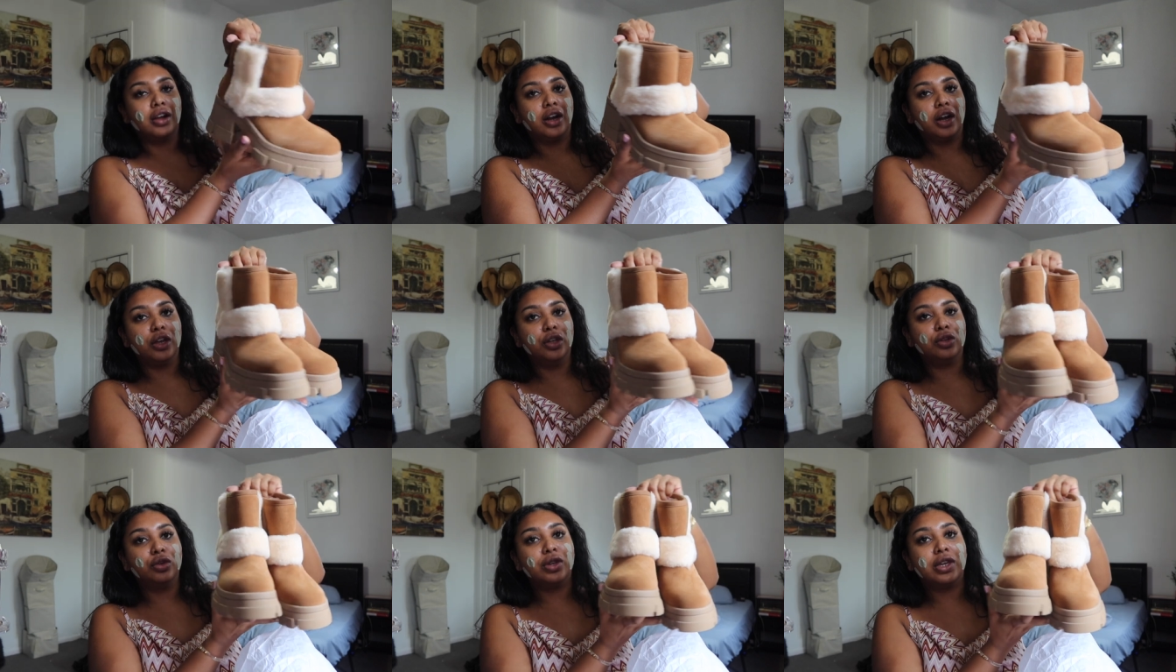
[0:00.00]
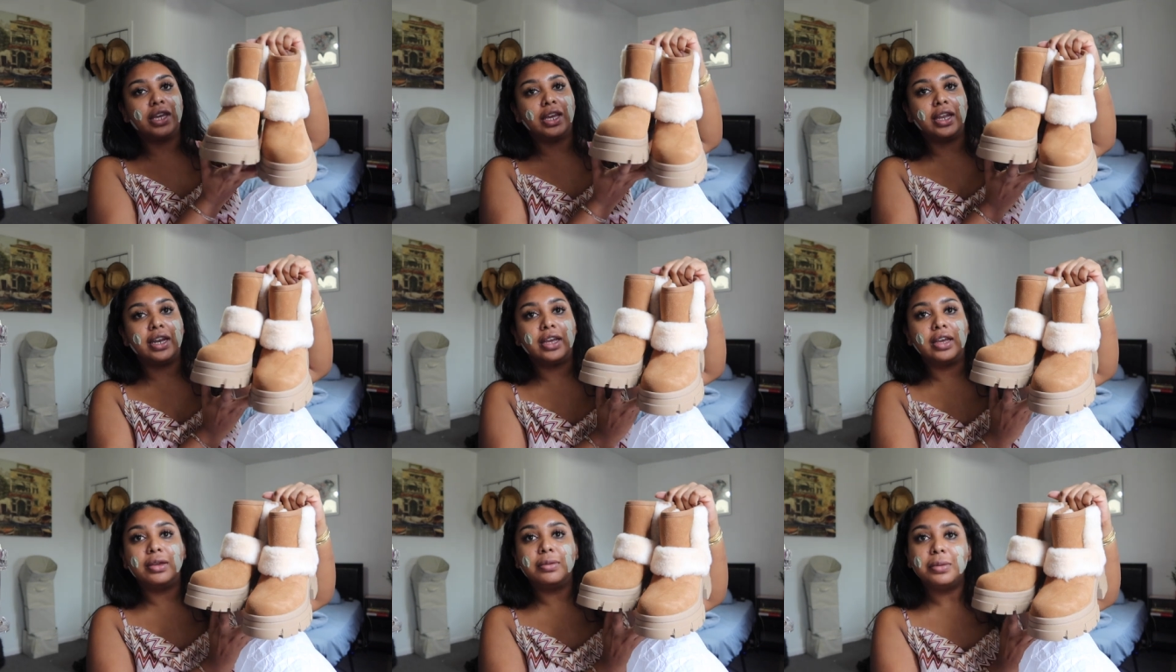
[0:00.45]
Are you
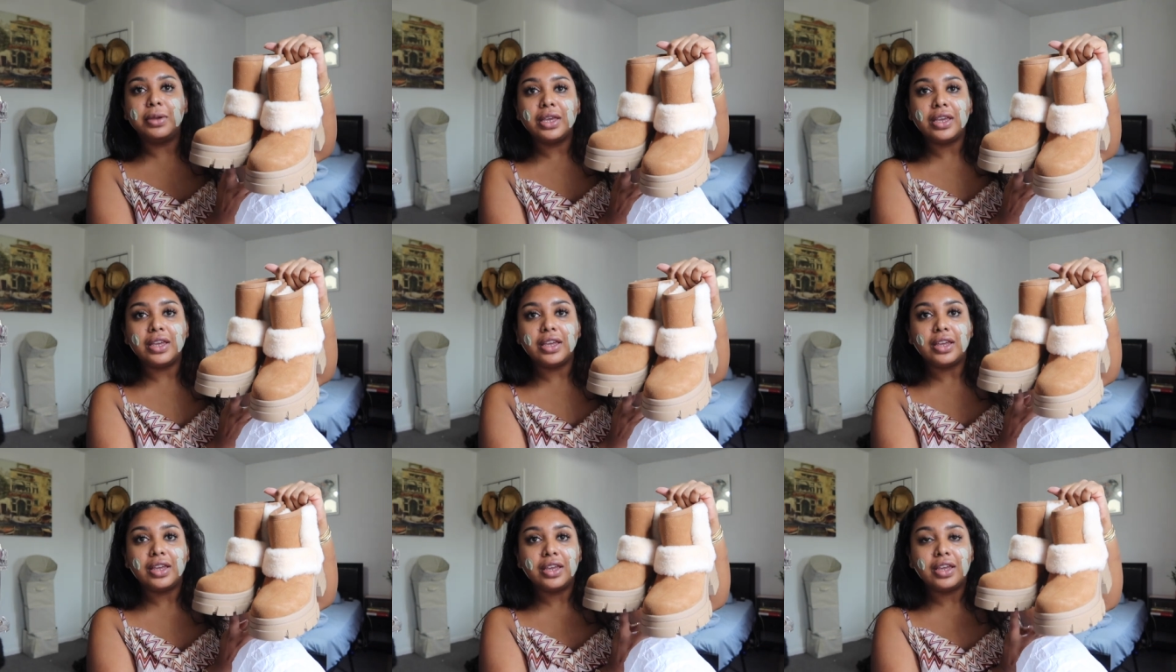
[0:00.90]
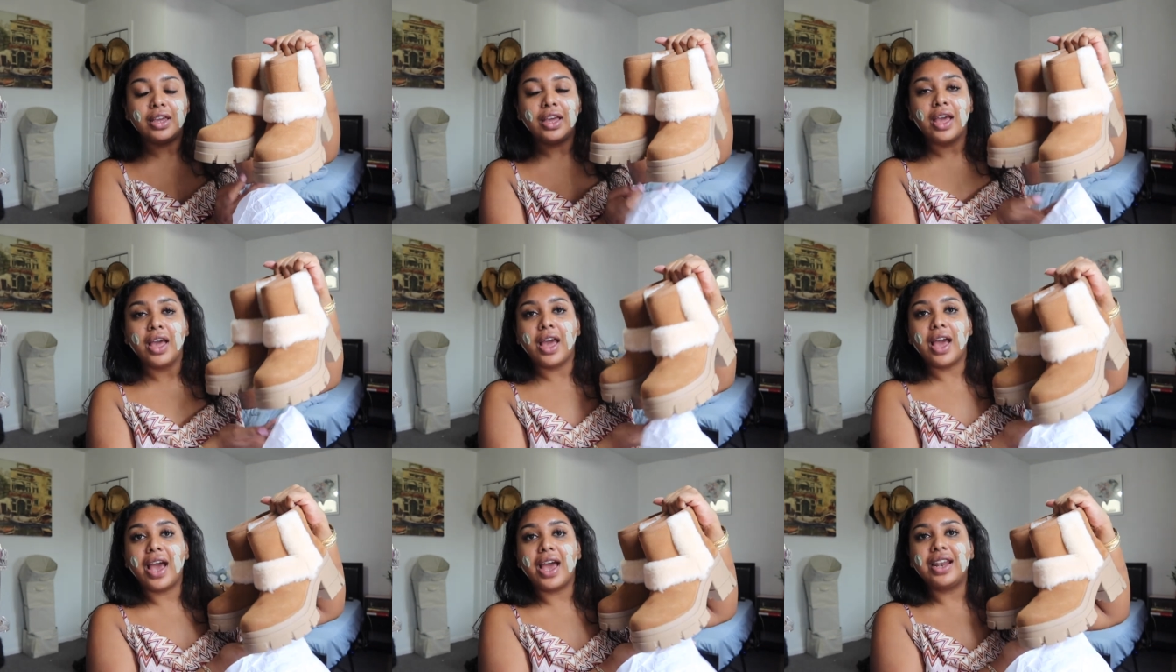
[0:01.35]
kidding me?
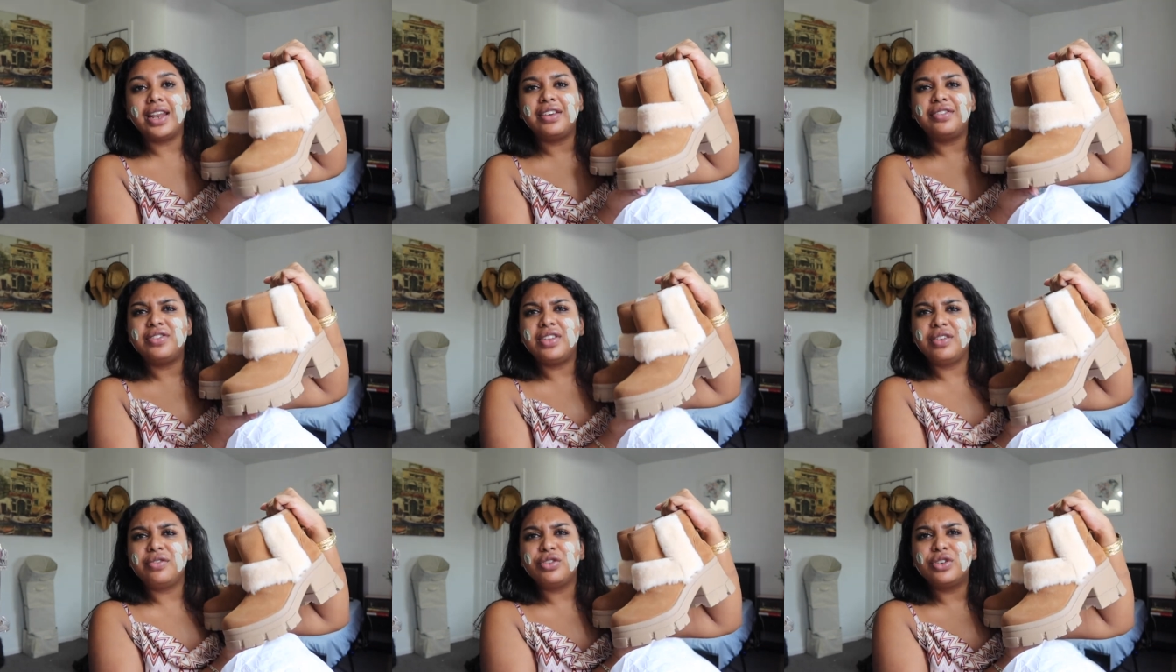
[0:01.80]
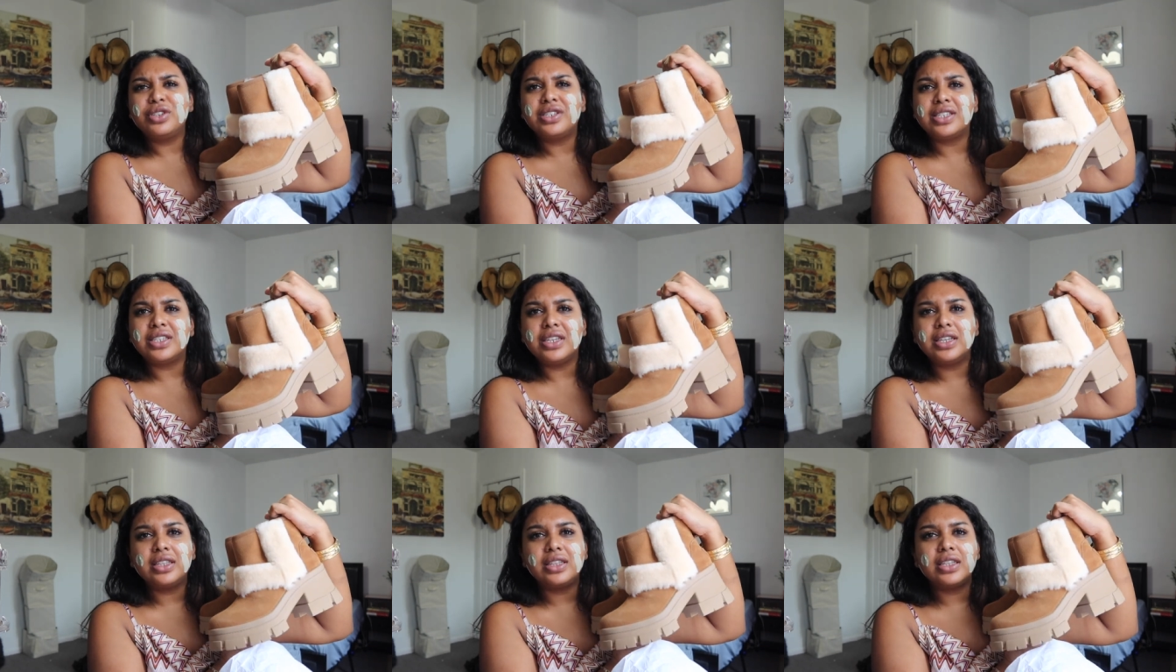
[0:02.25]
And I've never
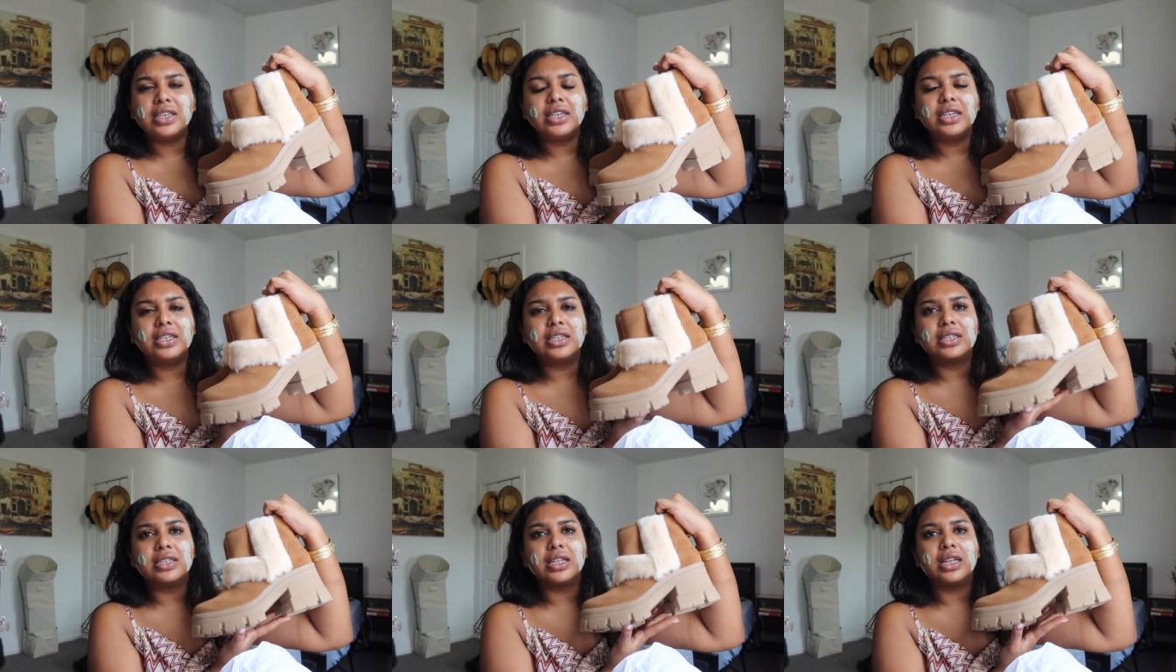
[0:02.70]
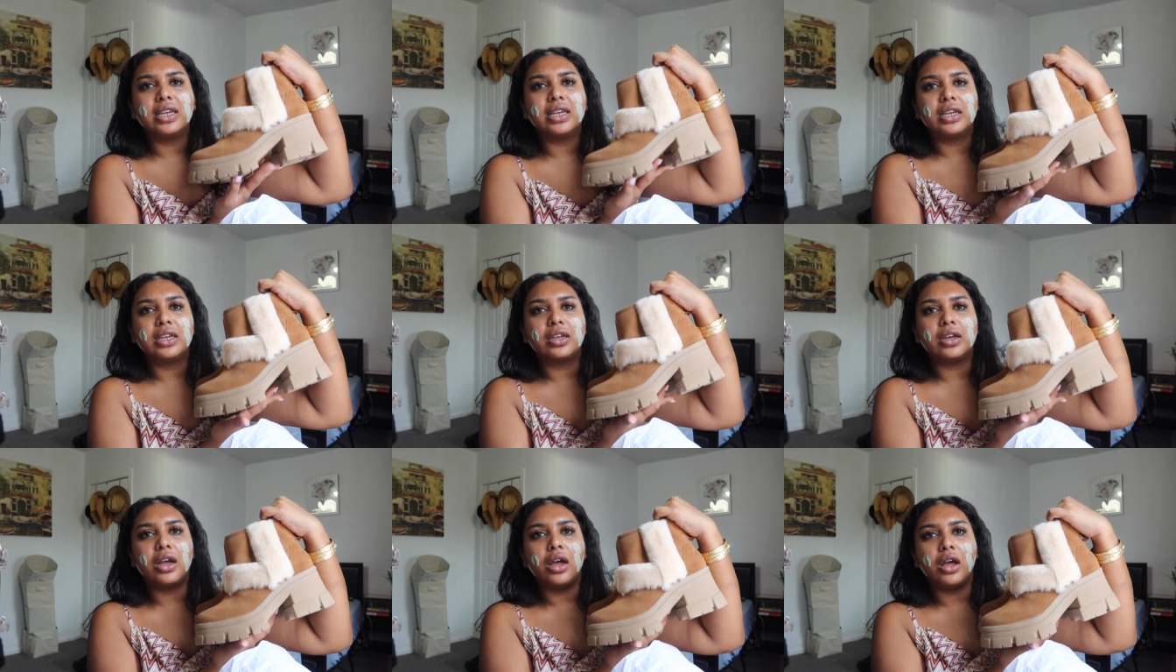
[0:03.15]
seen these
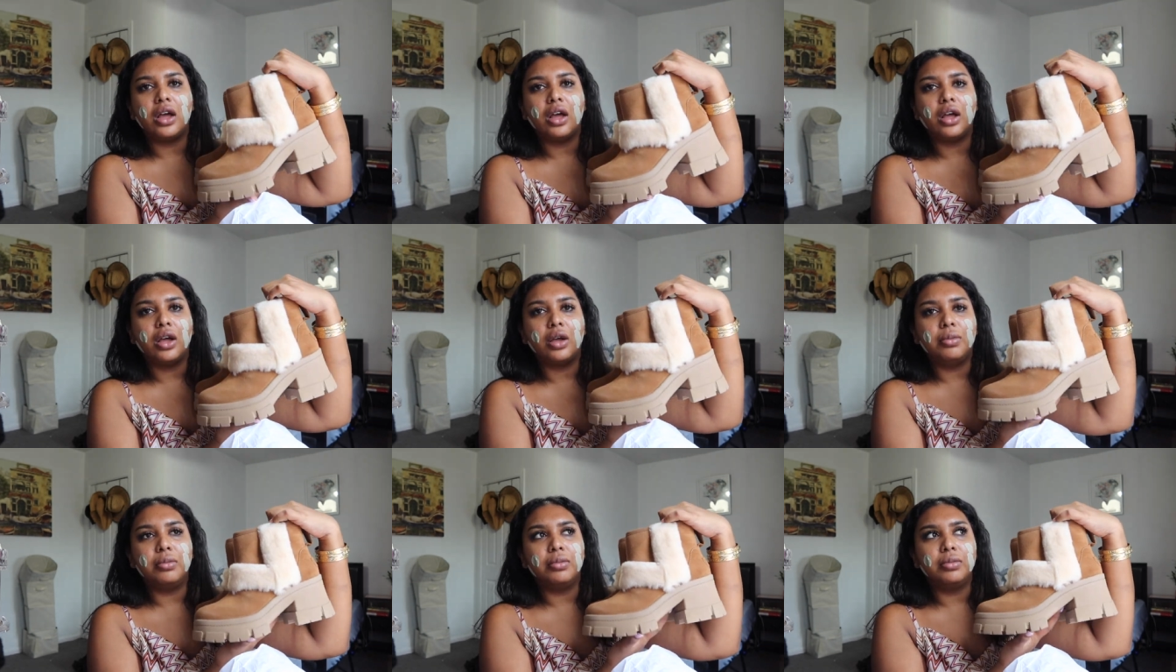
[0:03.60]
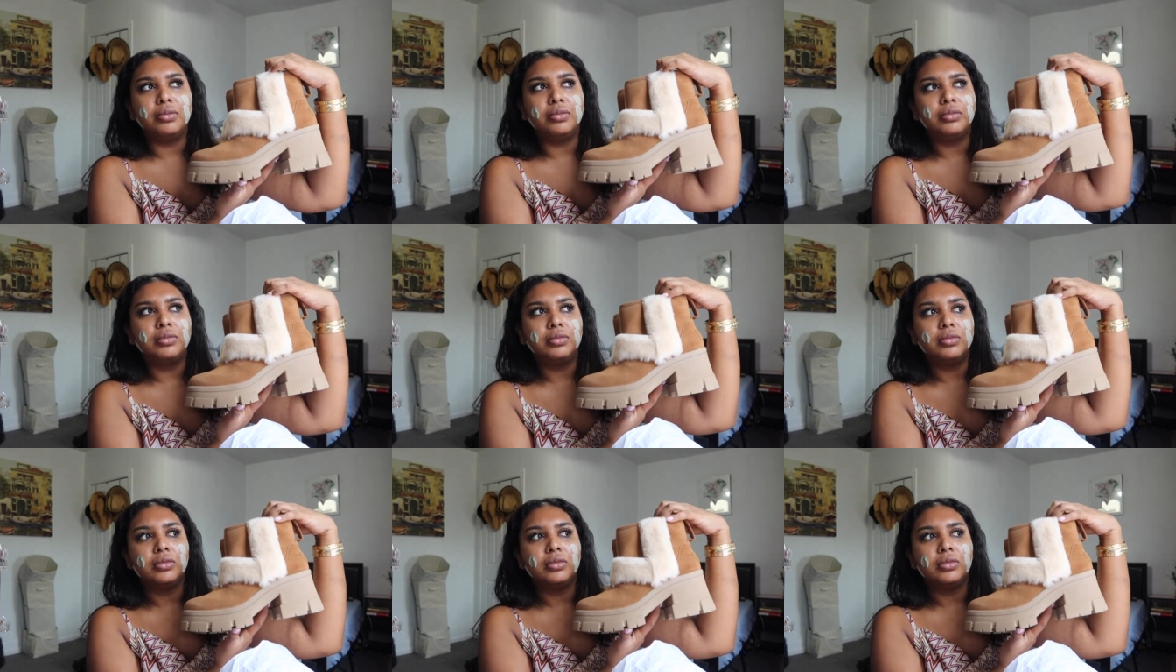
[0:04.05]
like um